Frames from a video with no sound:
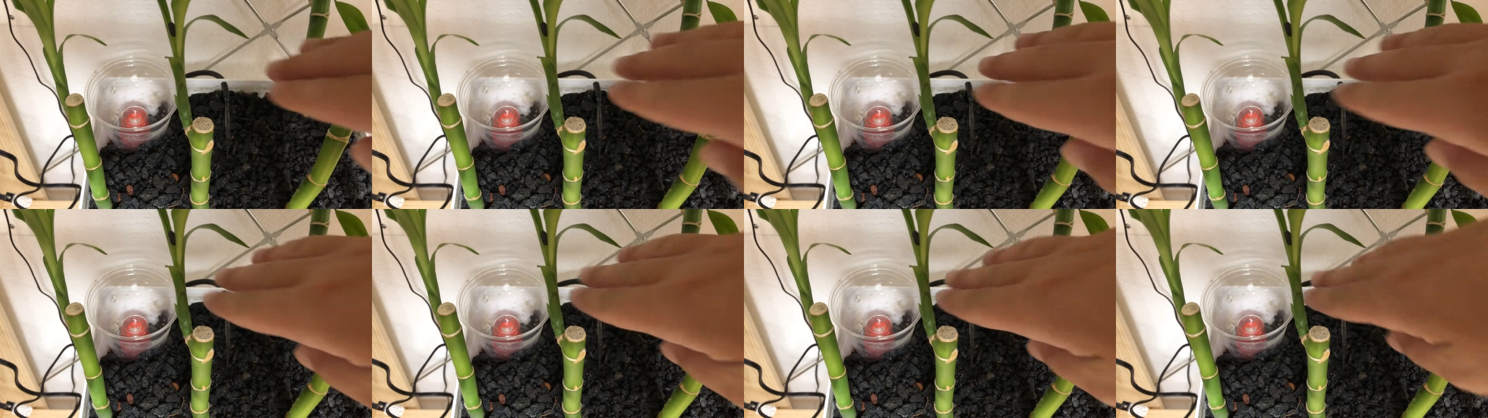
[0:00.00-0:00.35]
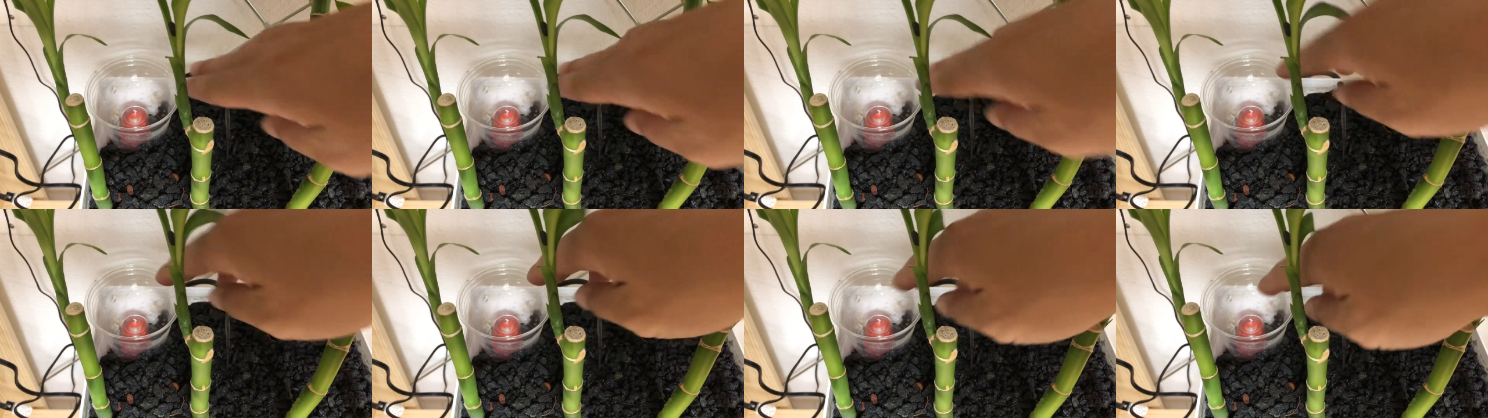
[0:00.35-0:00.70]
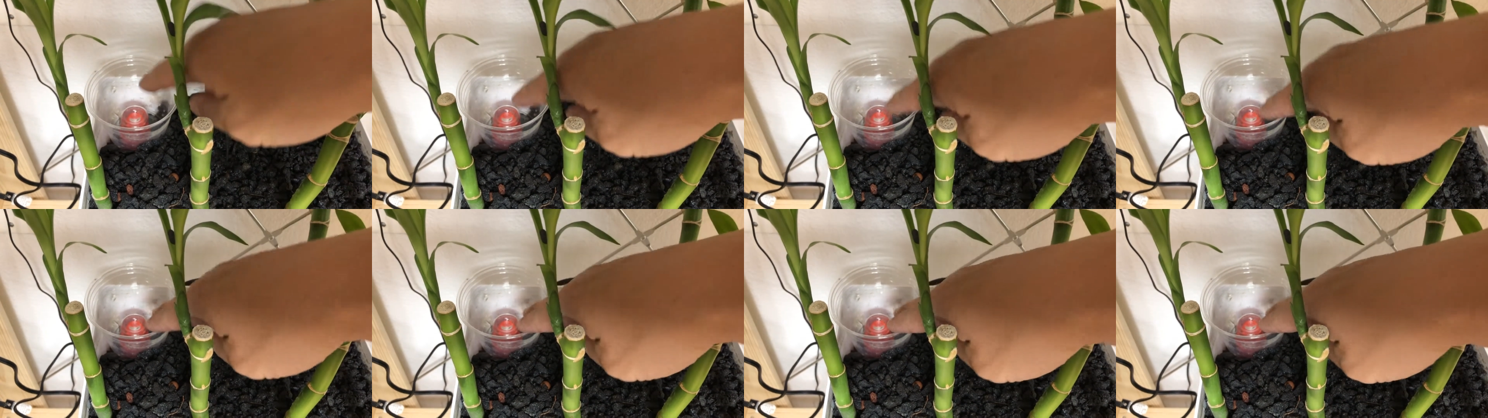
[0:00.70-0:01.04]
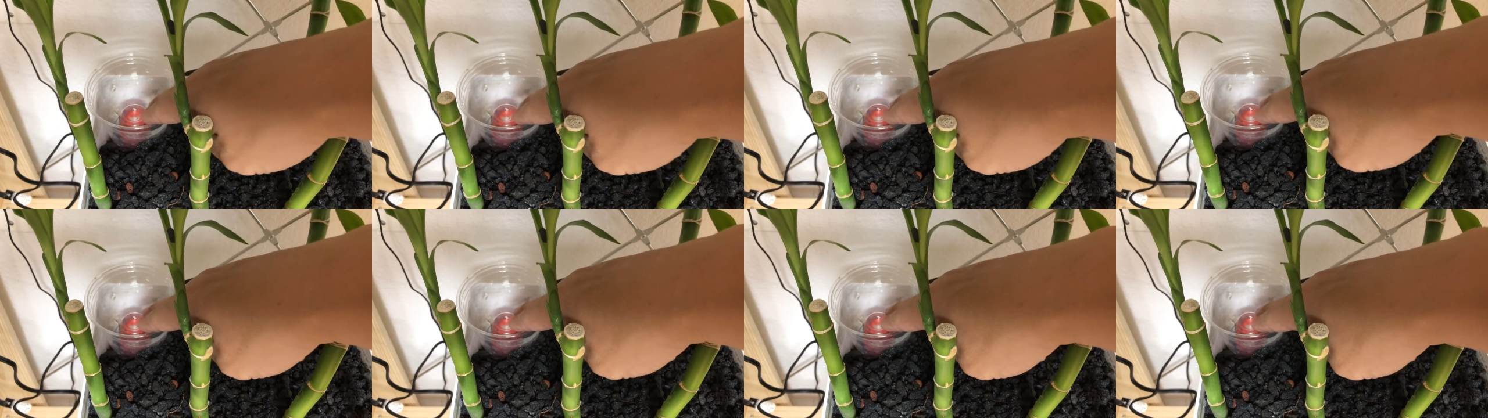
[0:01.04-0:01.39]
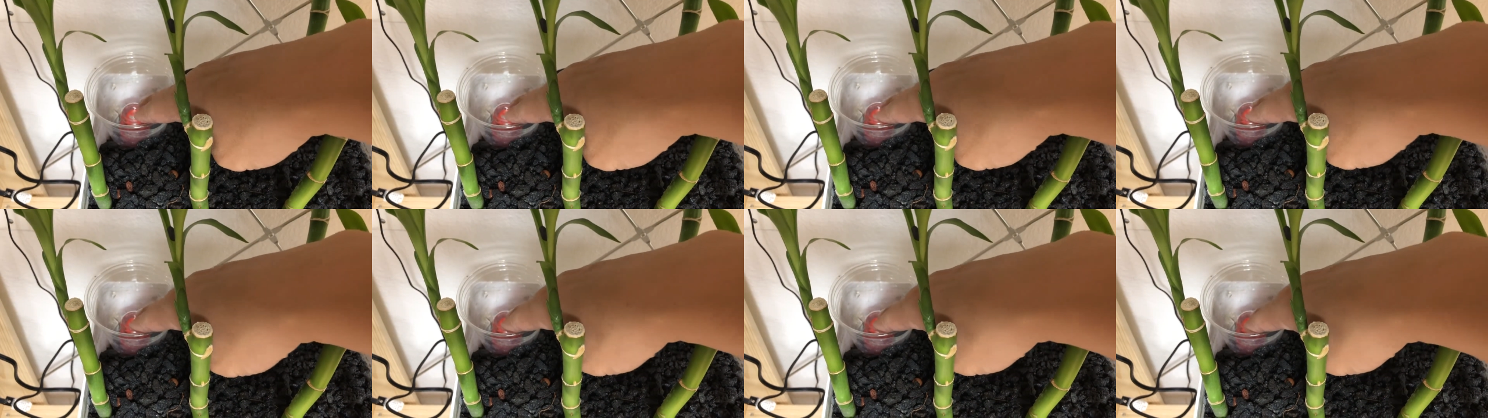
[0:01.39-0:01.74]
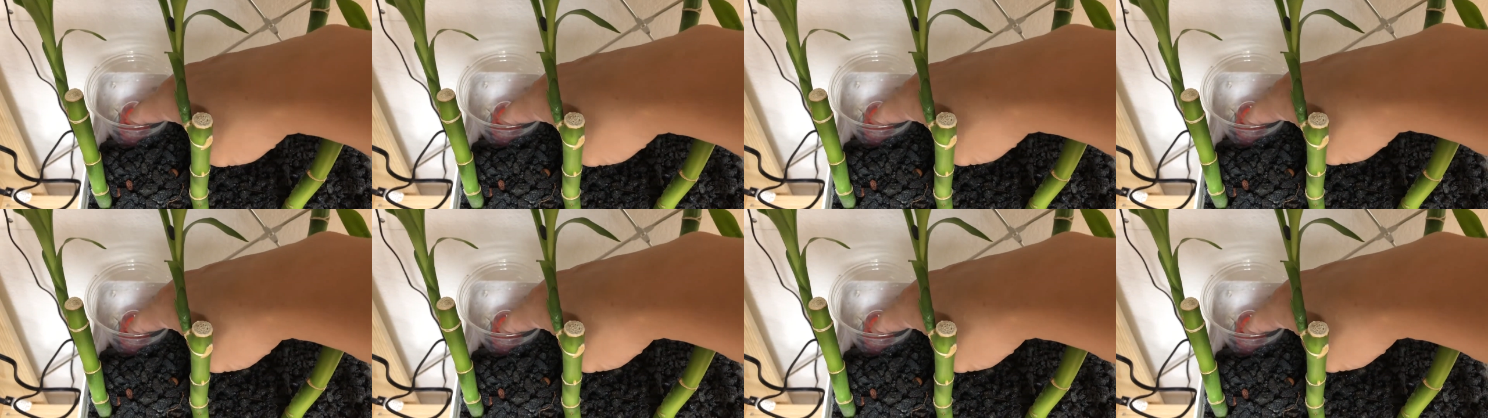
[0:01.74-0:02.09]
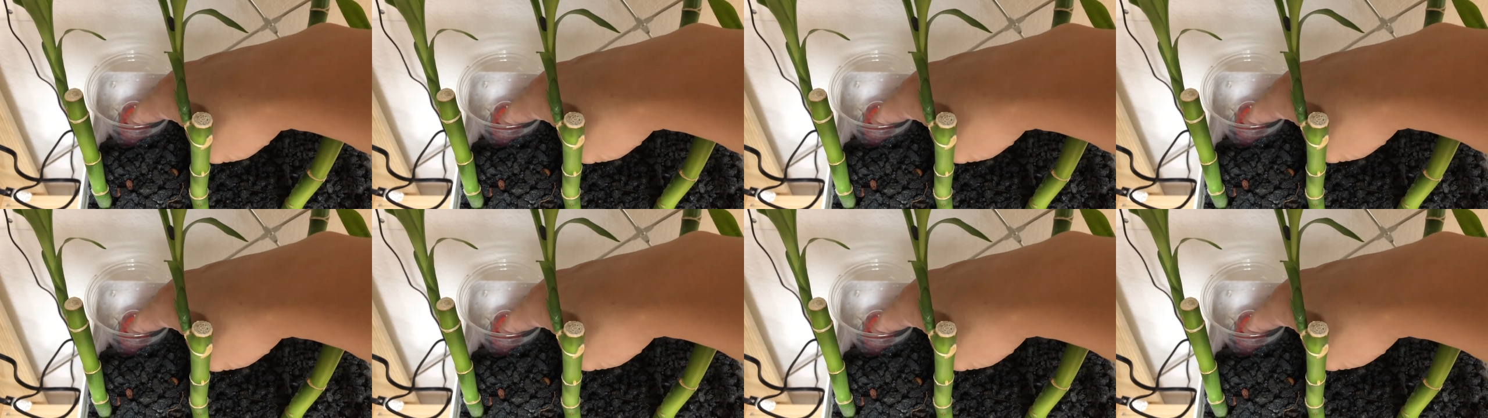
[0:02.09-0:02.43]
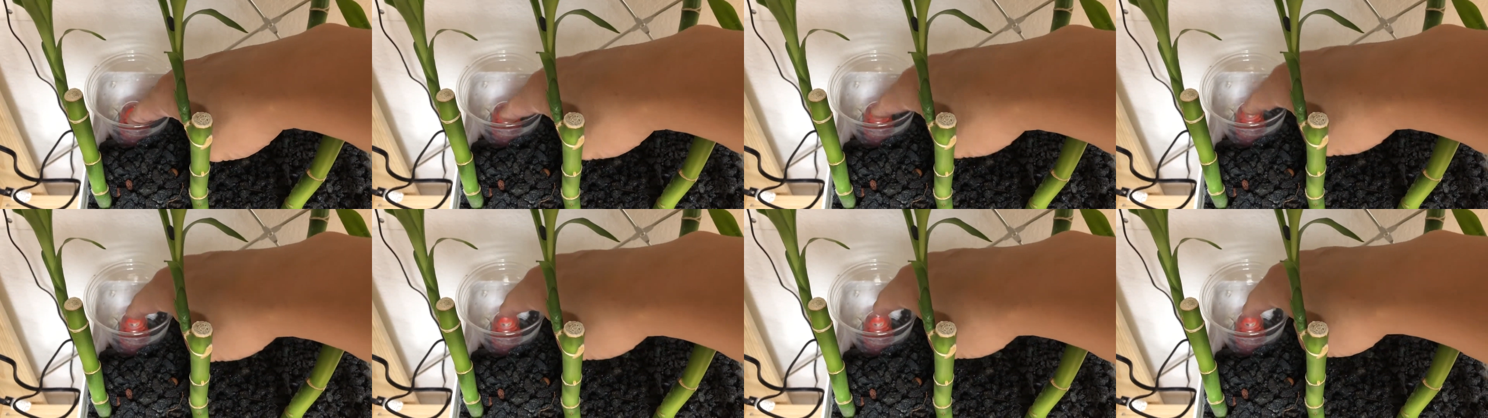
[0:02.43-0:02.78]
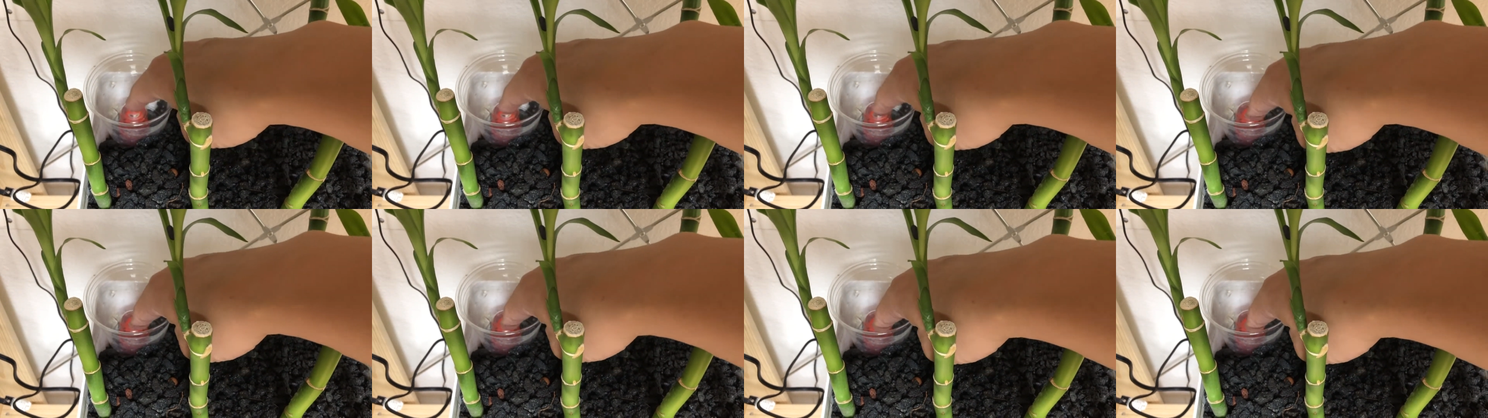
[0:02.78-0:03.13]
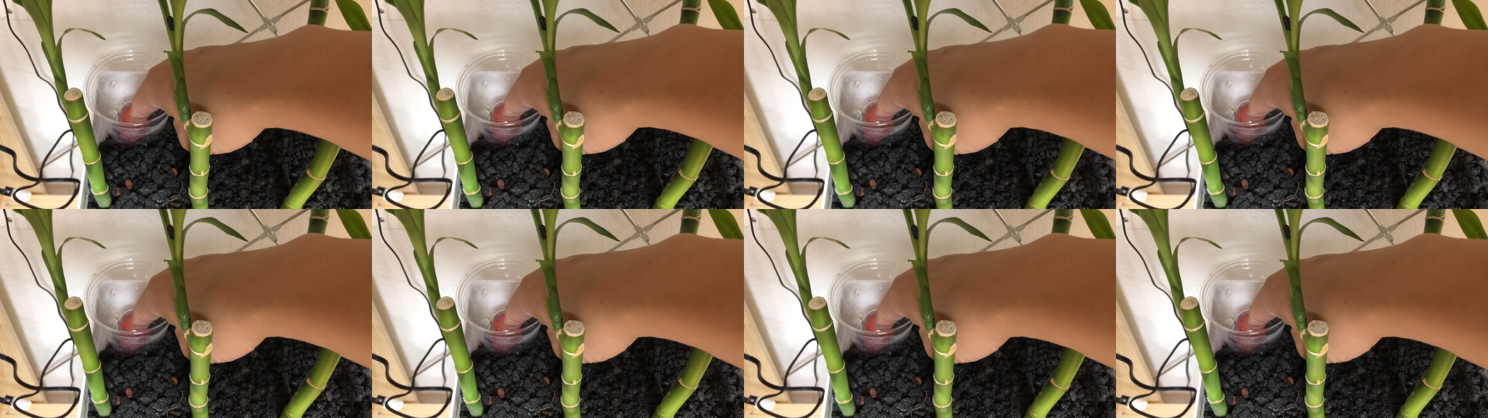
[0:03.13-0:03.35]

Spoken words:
Nobody's mouth can be seen.